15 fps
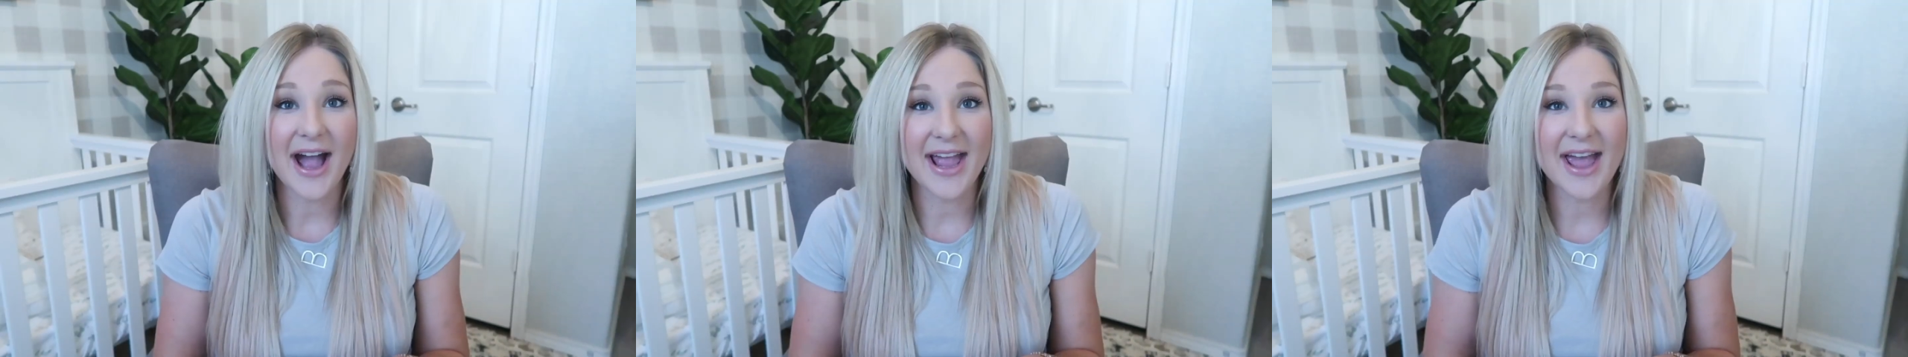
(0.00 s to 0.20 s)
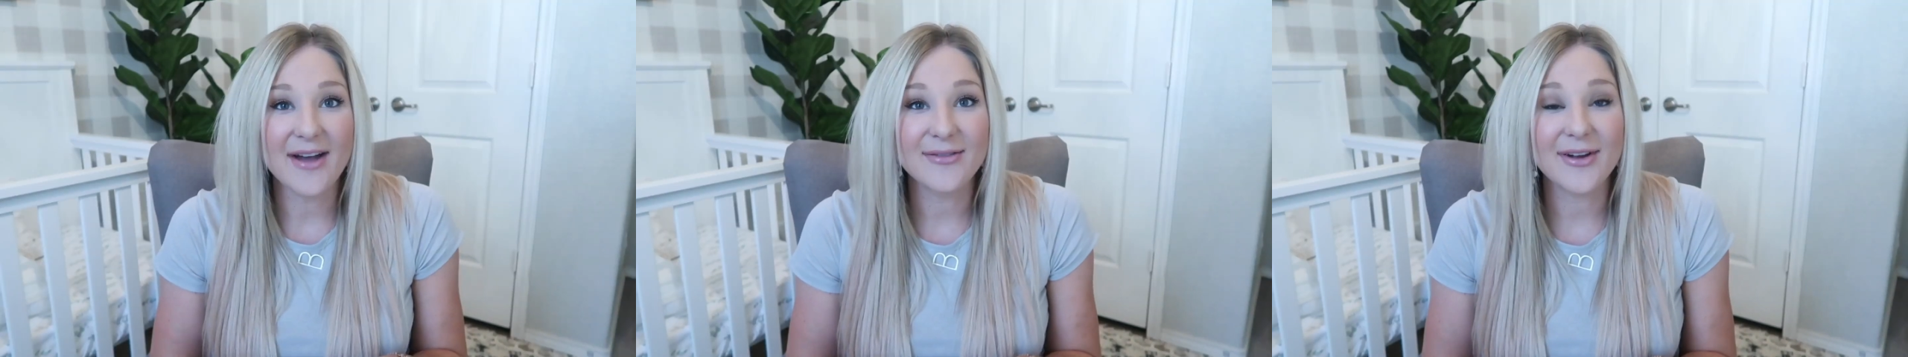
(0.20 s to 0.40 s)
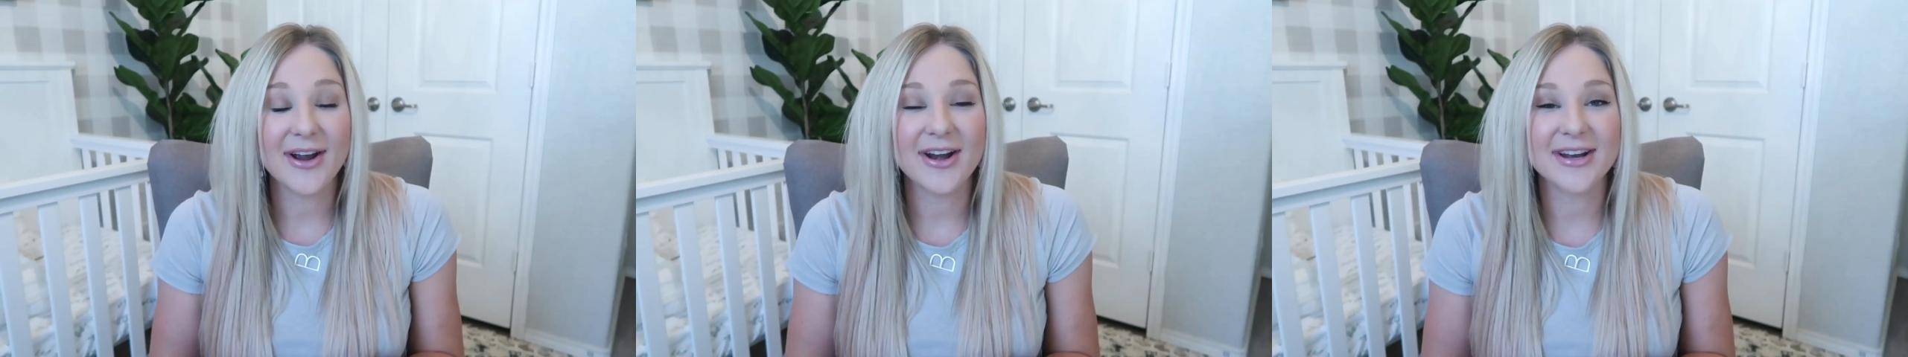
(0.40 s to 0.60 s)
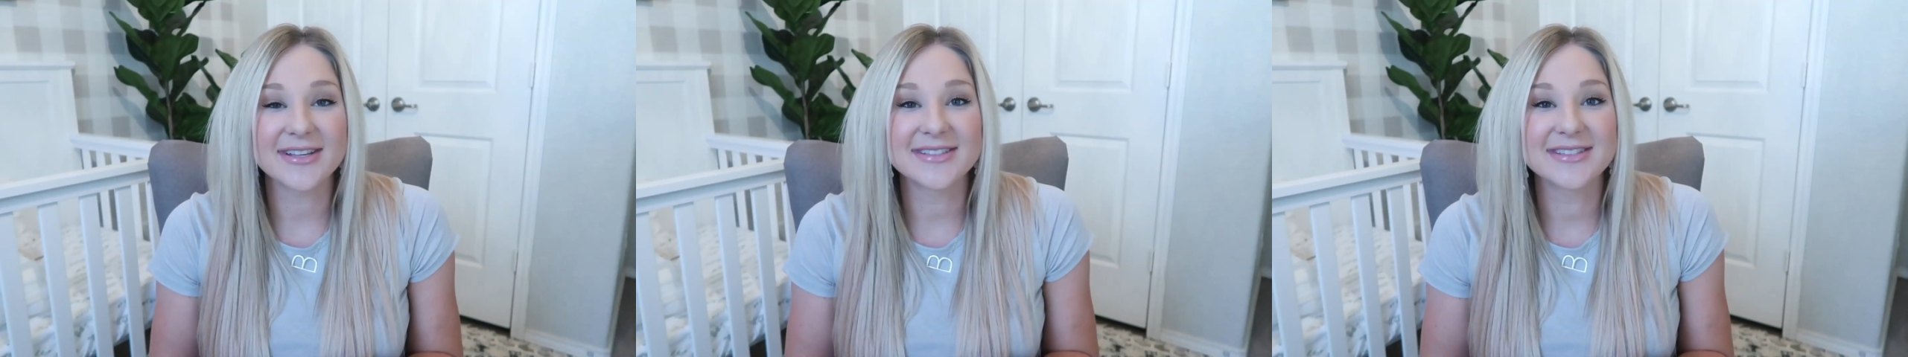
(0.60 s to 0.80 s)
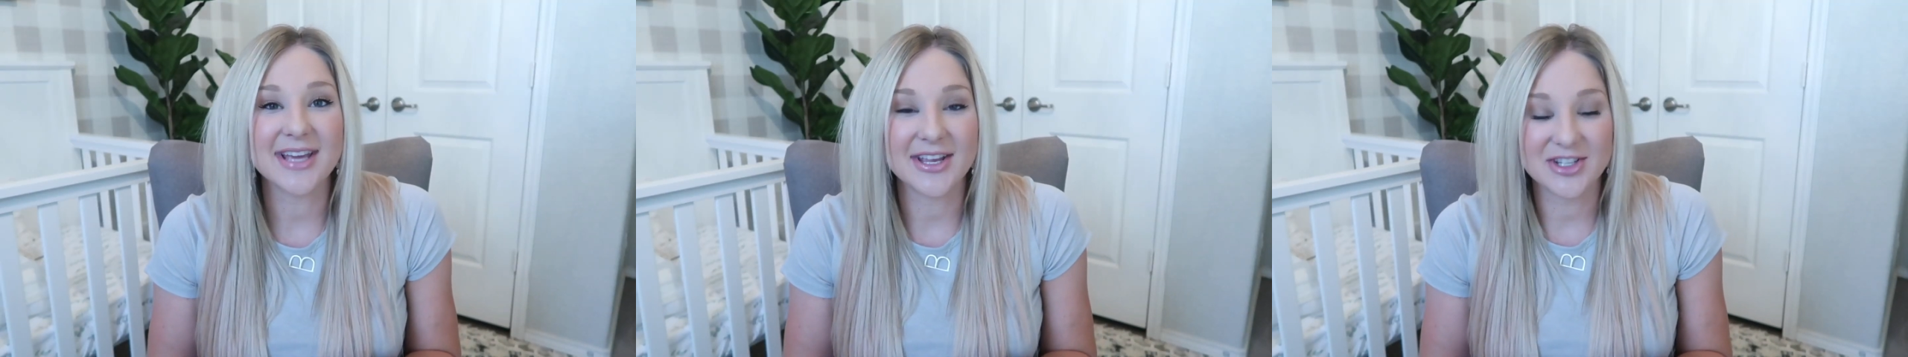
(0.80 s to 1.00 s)
I have
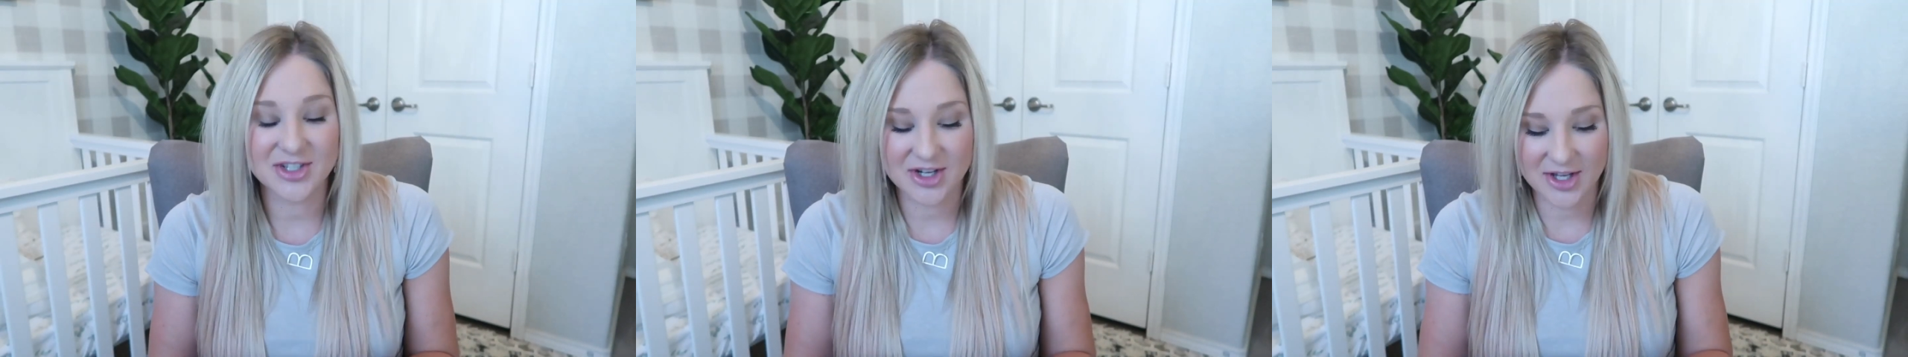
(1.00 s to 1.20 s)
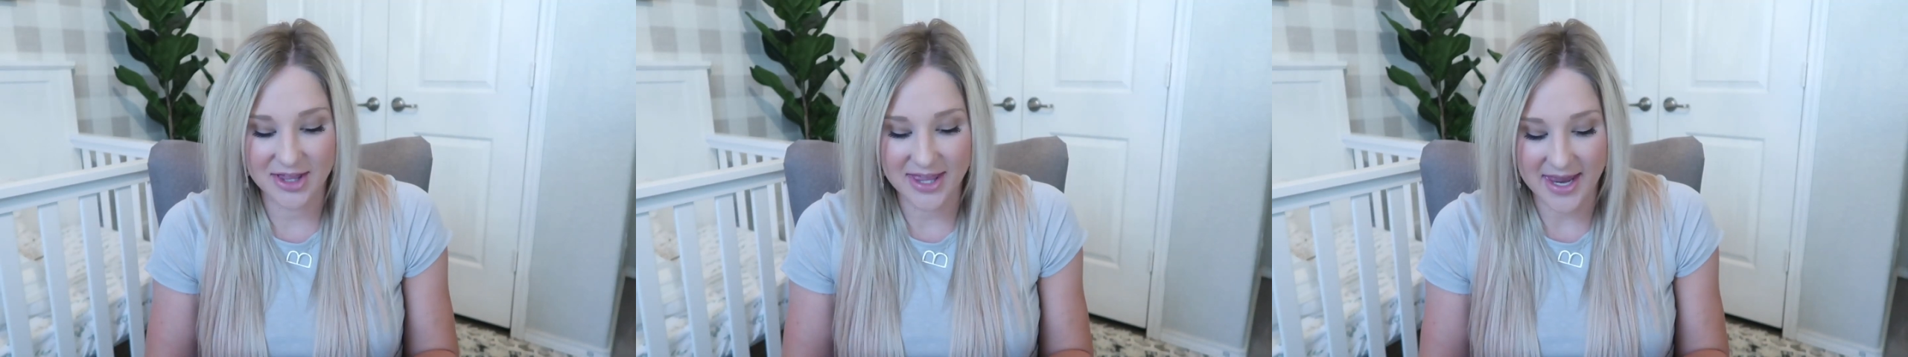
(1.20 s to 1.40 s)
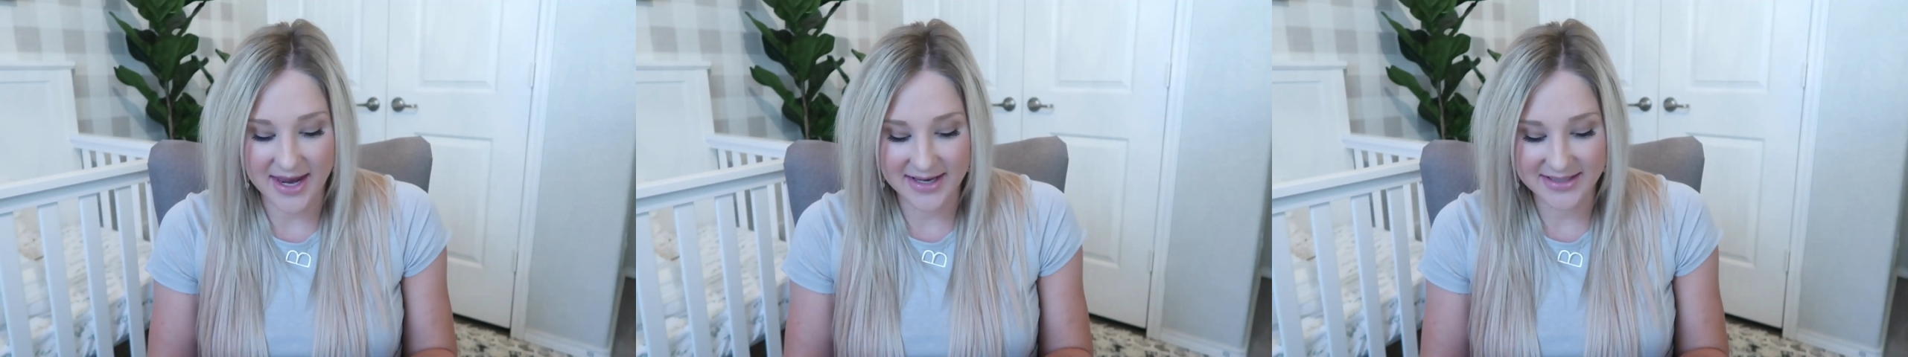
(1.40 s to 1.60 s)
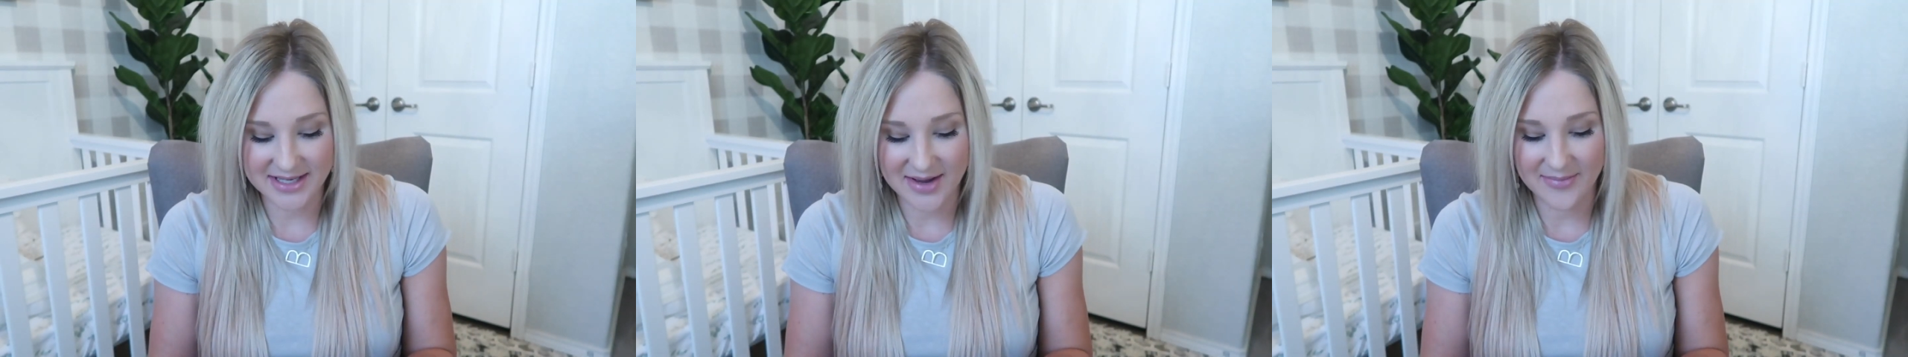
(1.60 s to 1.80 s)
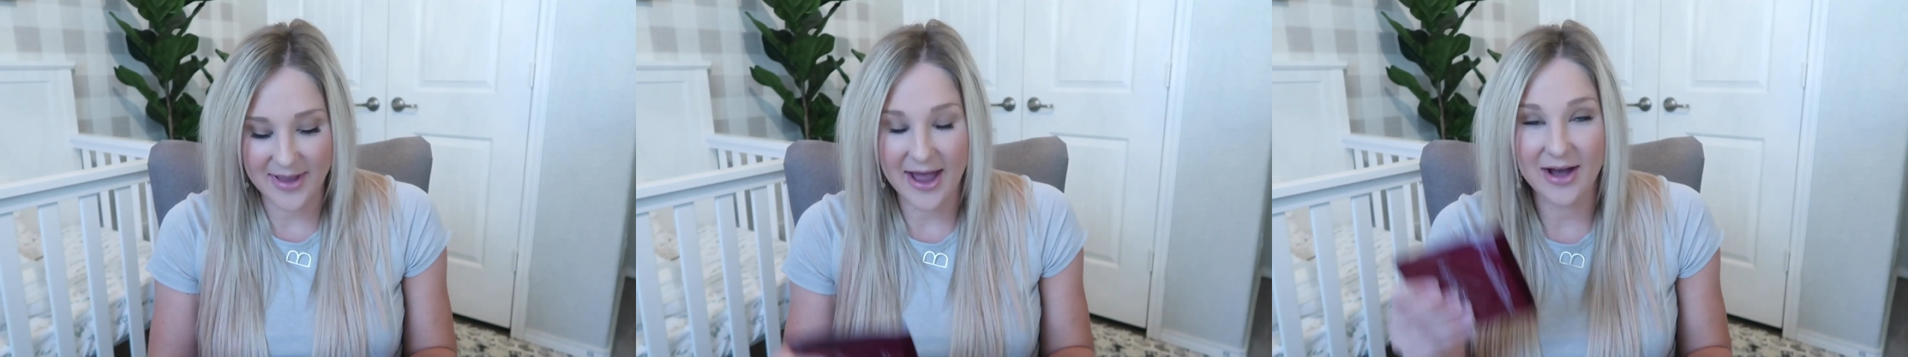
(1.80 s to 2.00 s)
heard such good things
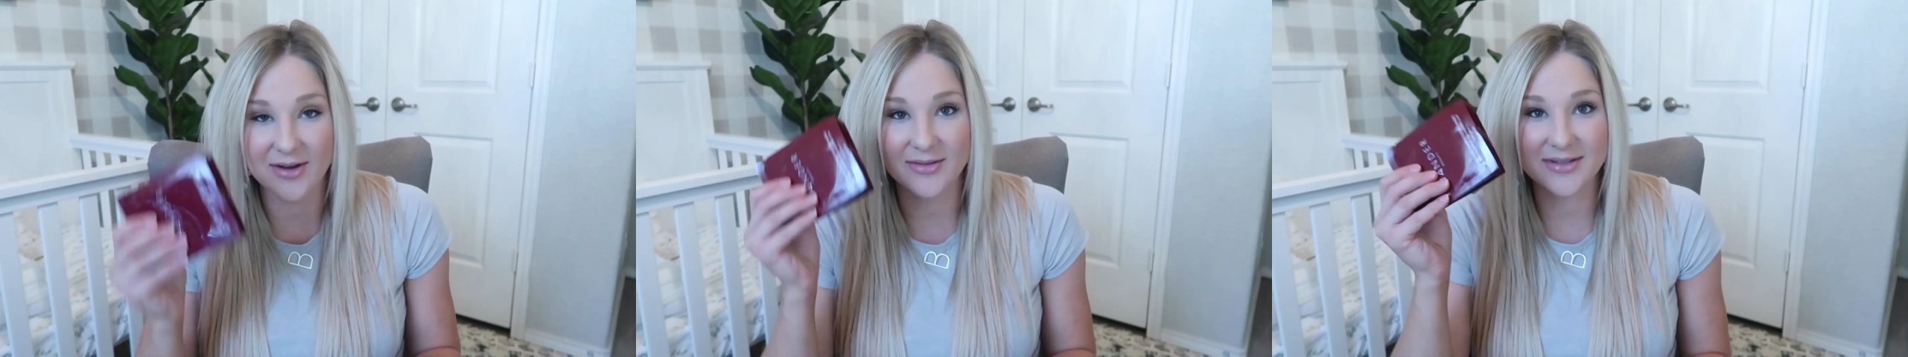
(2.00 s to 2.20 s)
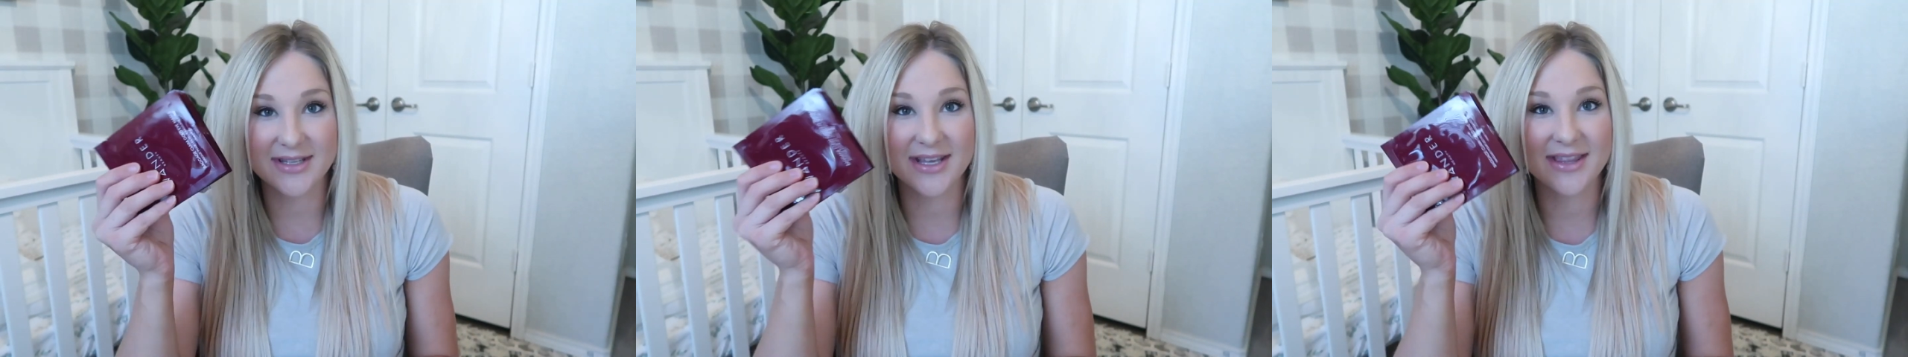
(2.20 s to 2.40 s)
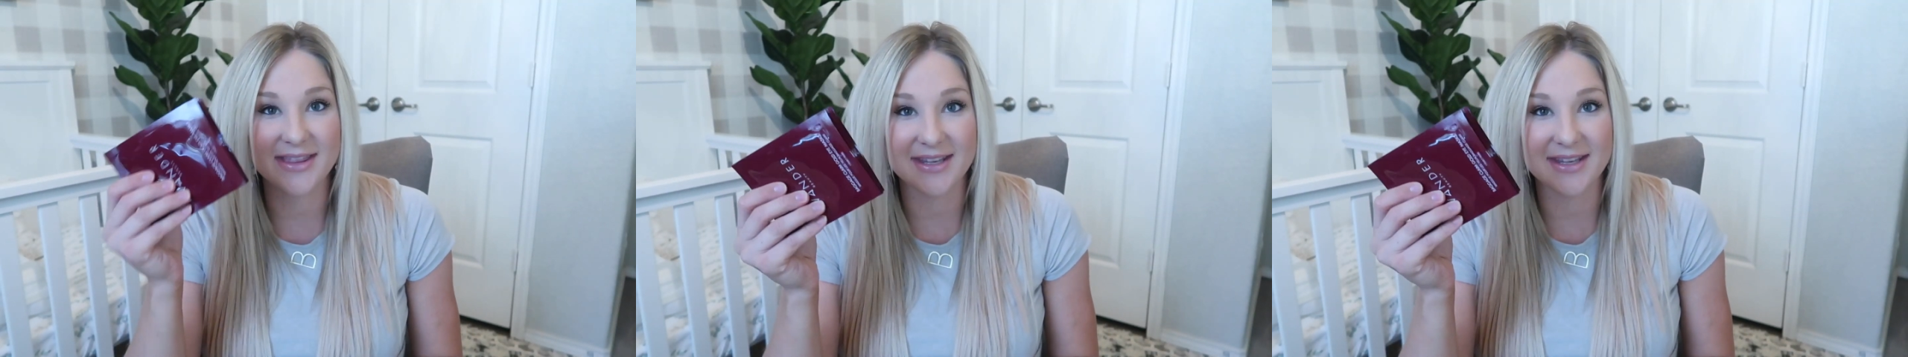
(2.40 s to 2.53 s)
about